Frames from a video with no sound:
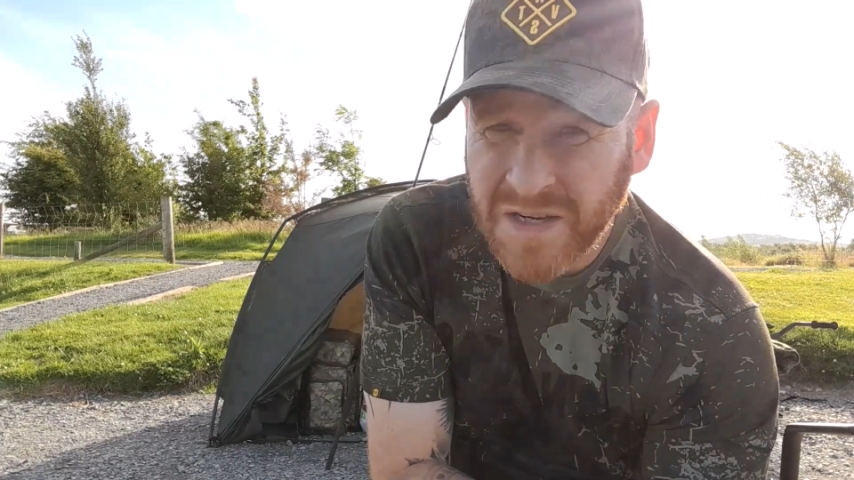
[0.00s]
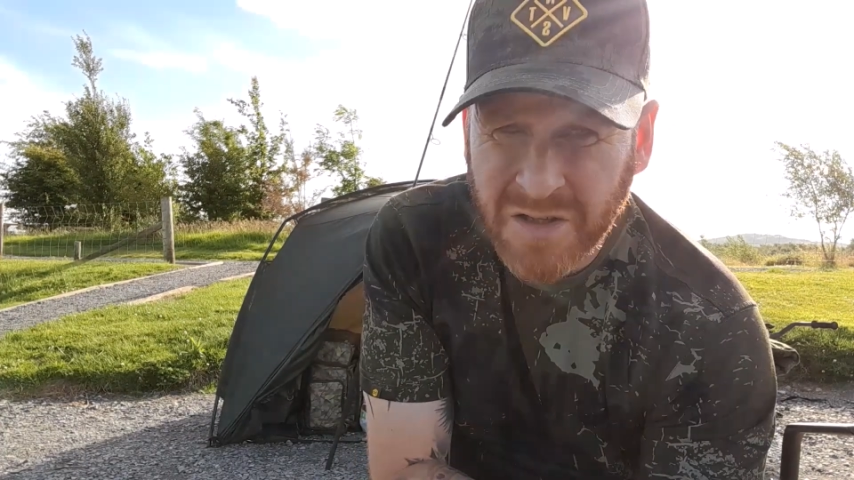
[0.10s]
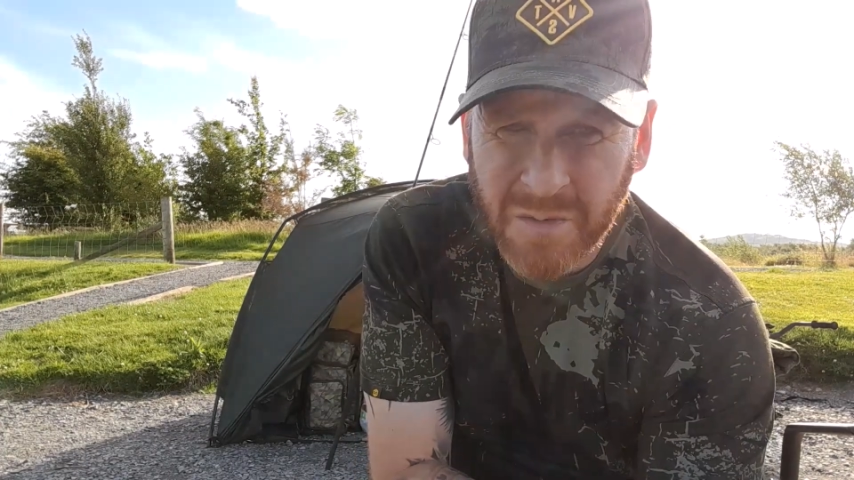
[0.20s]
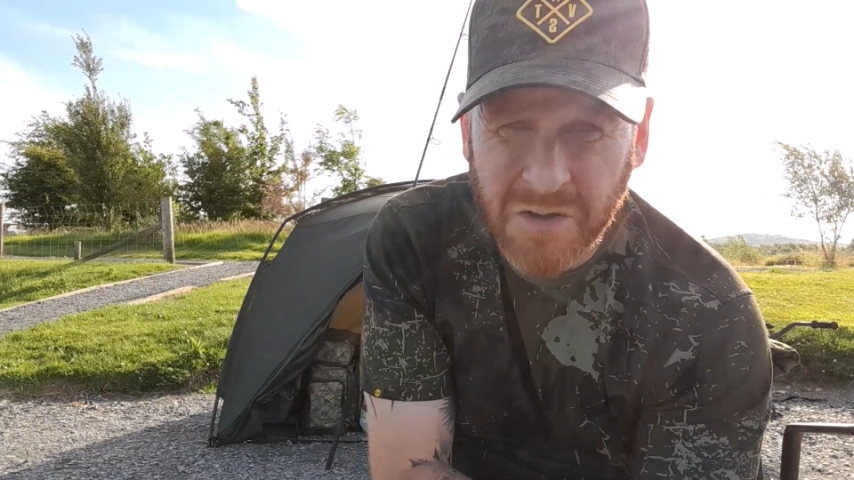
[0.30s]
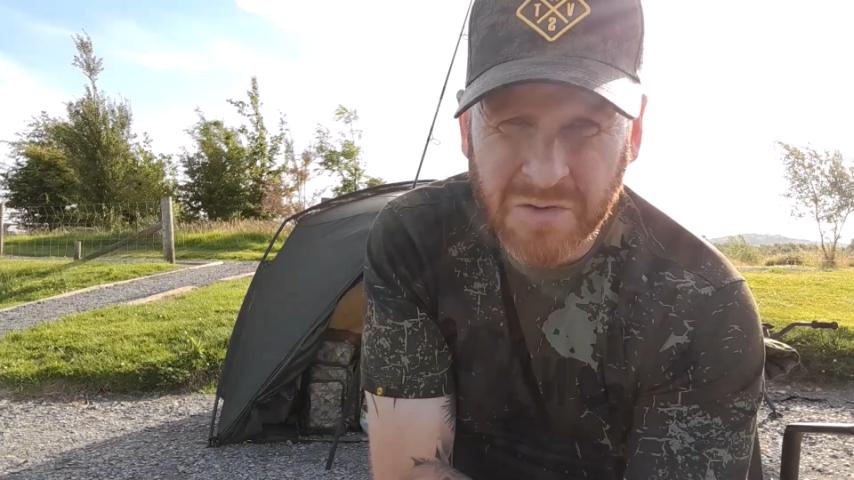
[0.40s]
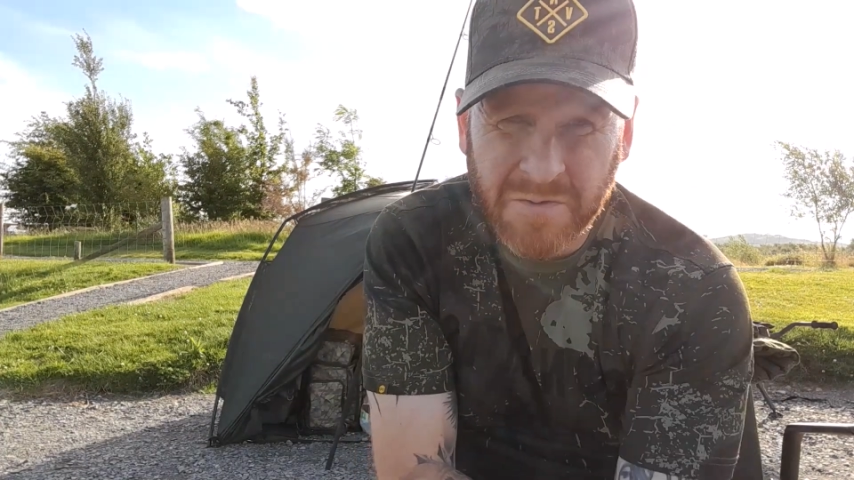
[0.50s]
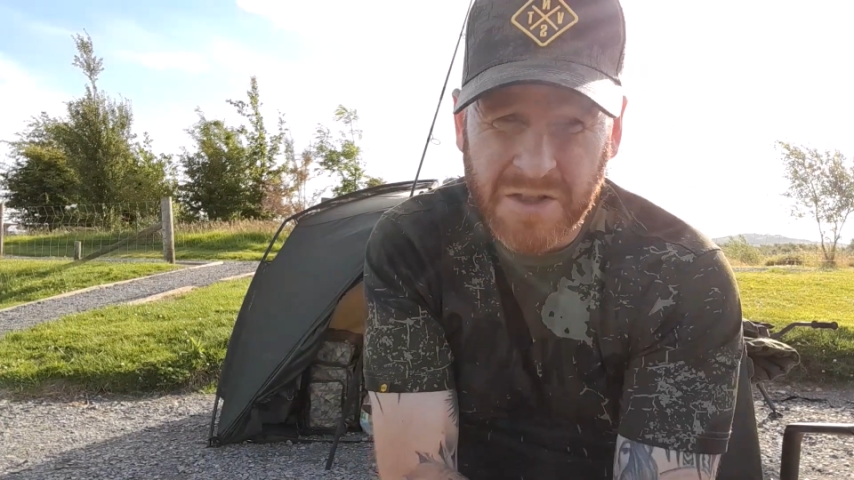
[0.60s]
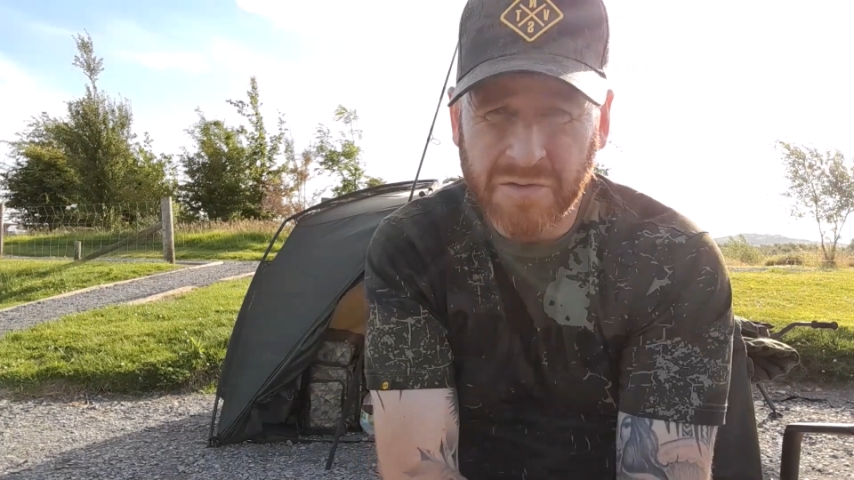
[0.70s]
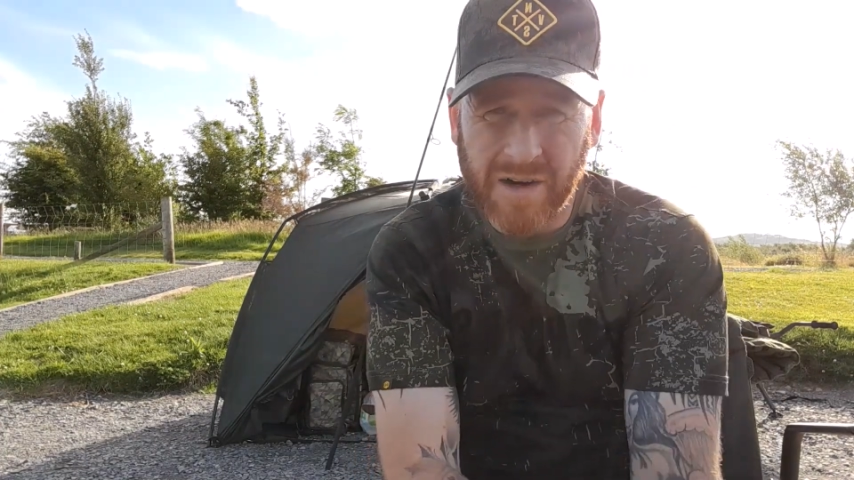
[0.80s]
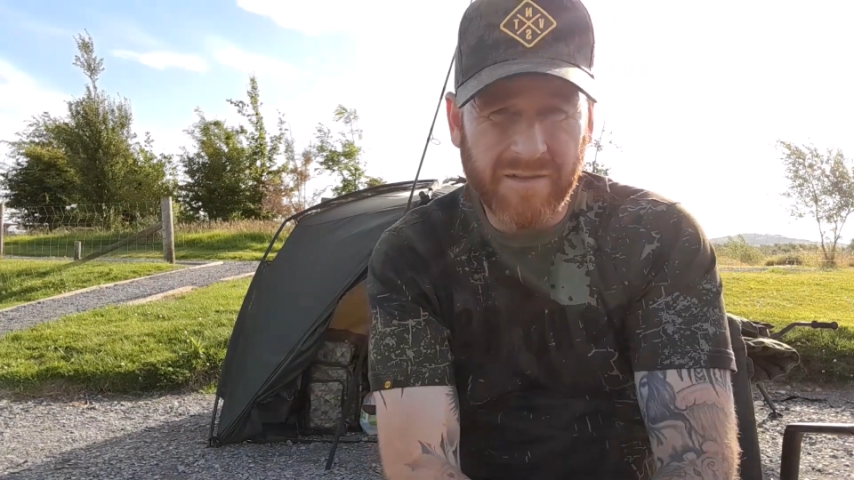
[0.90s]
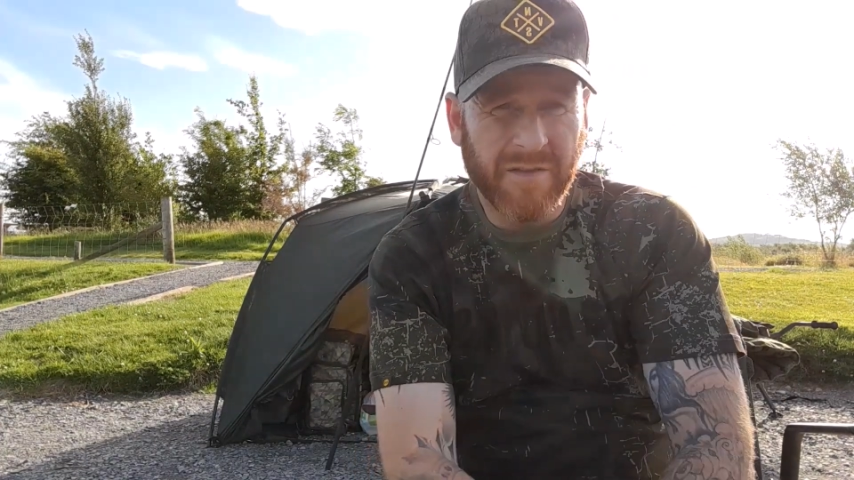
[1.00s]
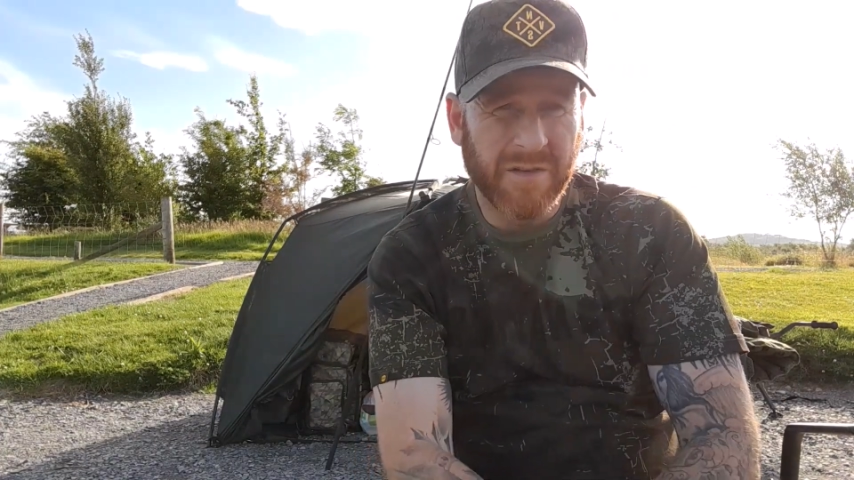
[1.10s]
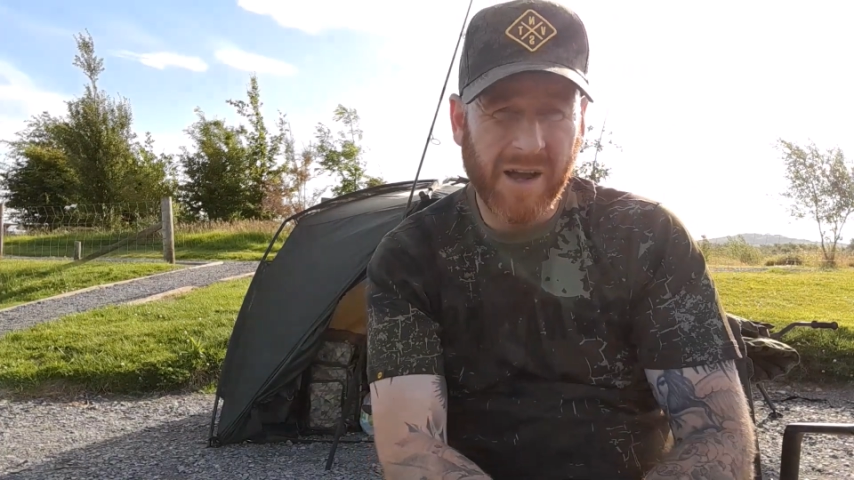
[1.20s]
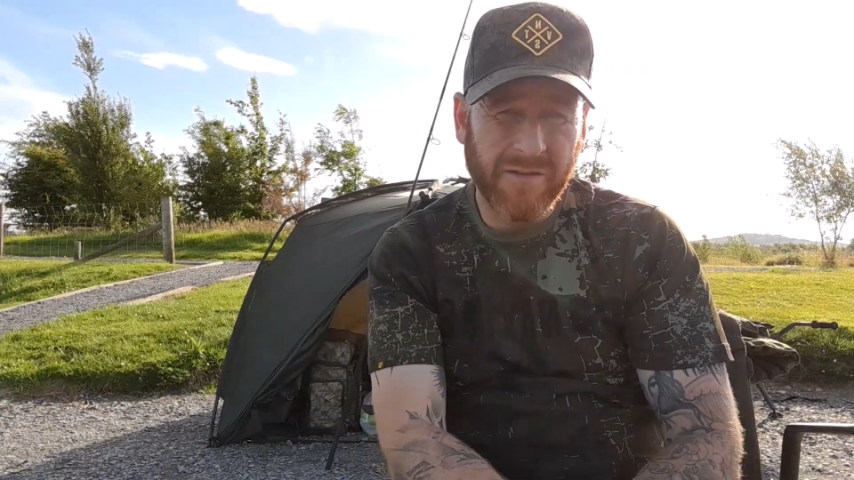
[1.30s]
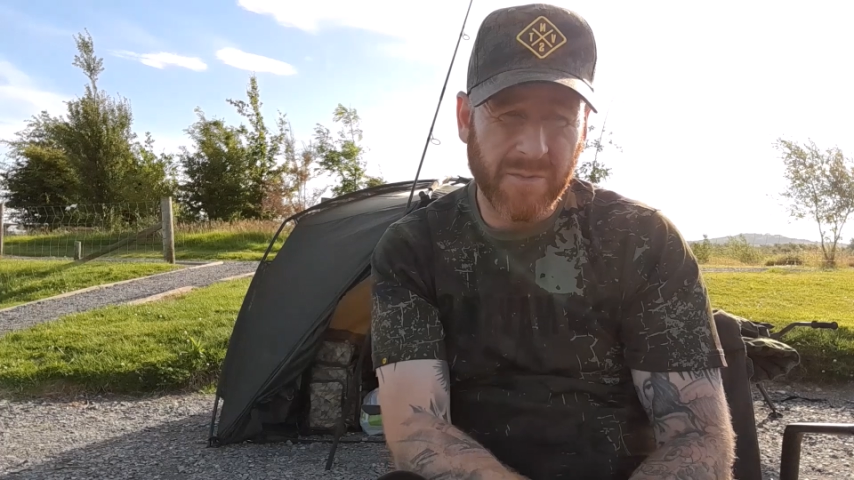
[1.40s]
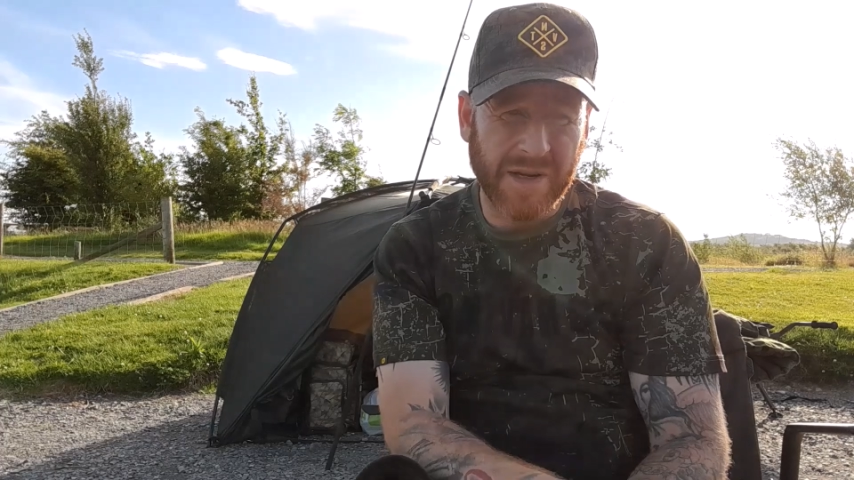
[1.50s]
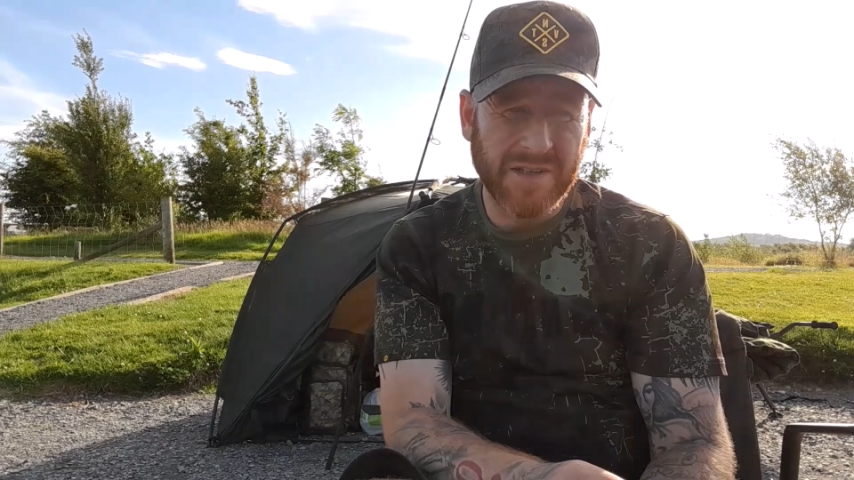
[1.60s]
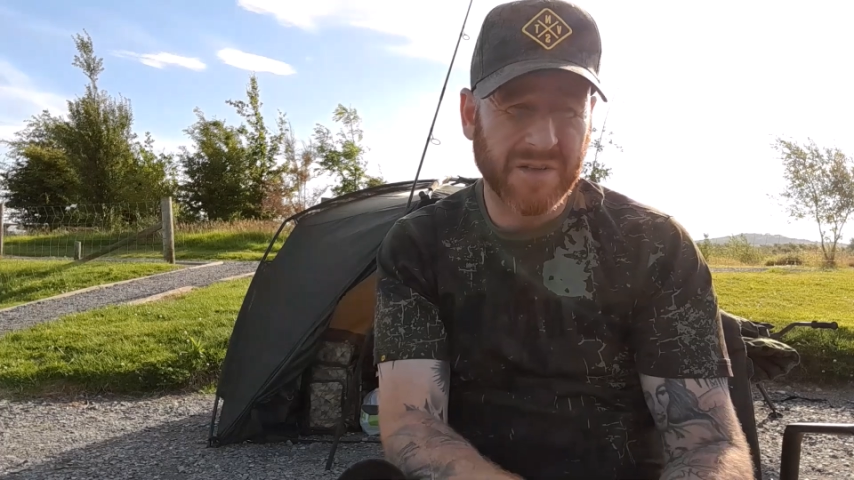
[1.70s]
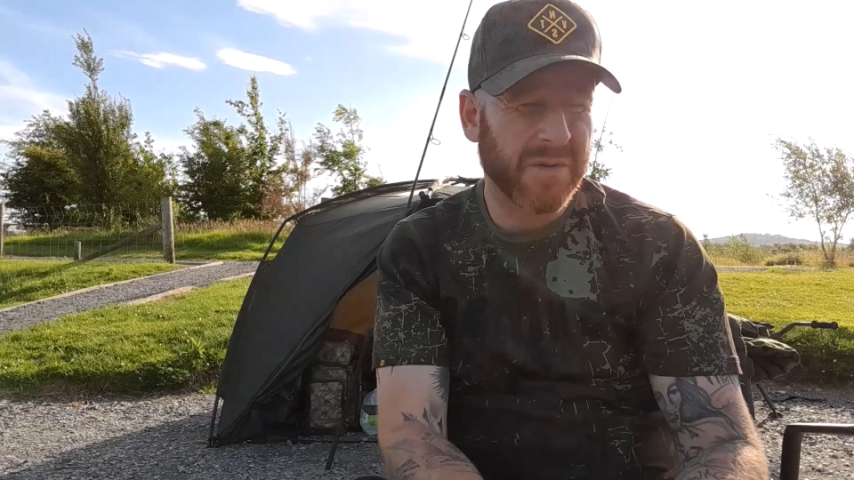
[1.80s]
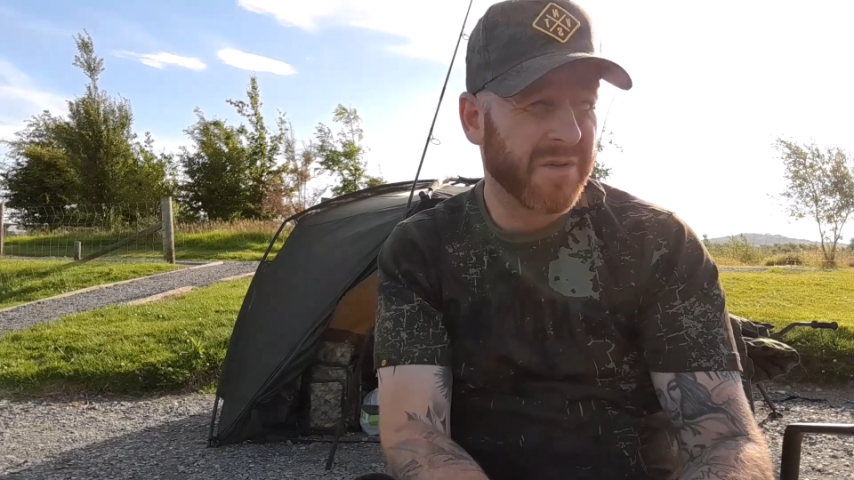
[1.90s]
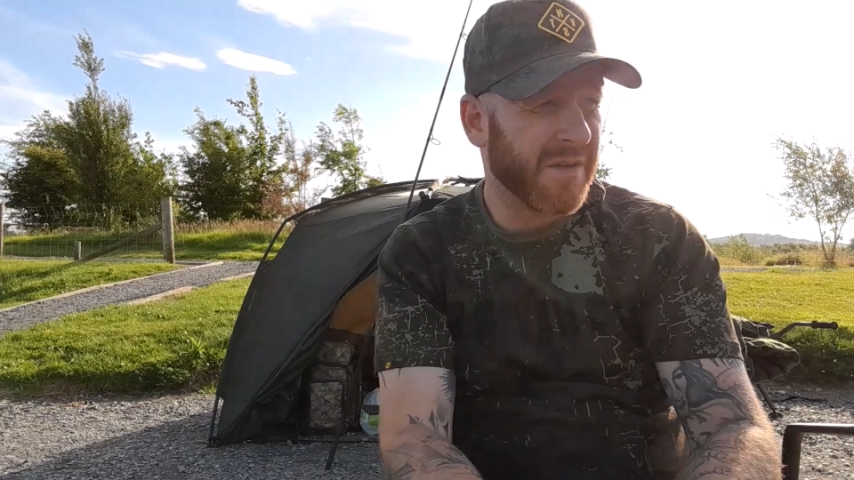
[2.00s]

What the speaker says: commercial fishery I've ever been to.